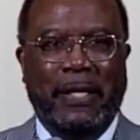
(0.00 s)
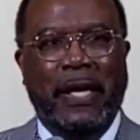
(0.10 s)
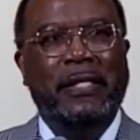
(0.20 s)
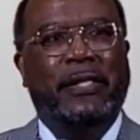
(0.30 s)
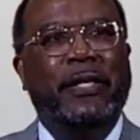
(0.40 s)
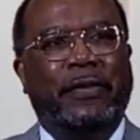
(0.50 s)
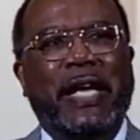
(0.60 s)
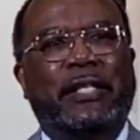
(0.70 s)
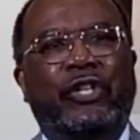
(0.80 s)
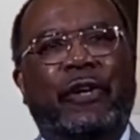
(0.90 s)
until
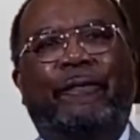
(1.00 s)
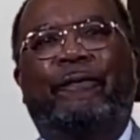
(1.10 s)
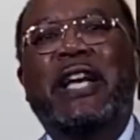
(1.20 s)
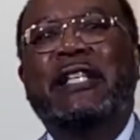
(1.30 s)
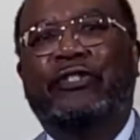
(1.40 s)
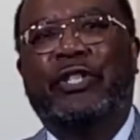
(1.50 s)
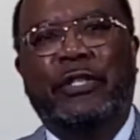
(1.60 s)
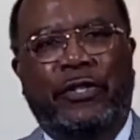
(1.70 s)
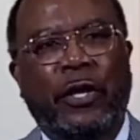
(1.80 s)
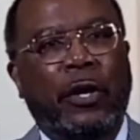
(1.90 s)
they took
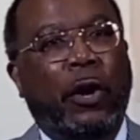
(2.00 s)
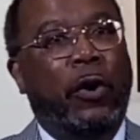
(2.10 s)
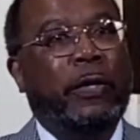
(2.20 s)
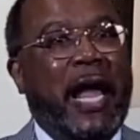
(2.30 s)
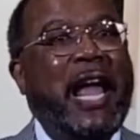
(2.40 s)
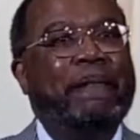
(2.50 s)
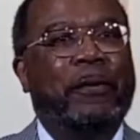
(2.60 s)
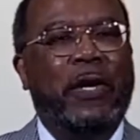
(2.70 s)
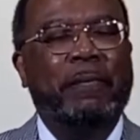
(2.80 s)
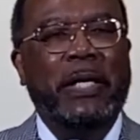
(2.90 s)
vengeance on
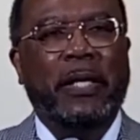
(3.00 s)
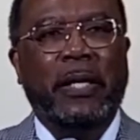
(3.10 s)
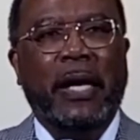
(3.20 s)
Abram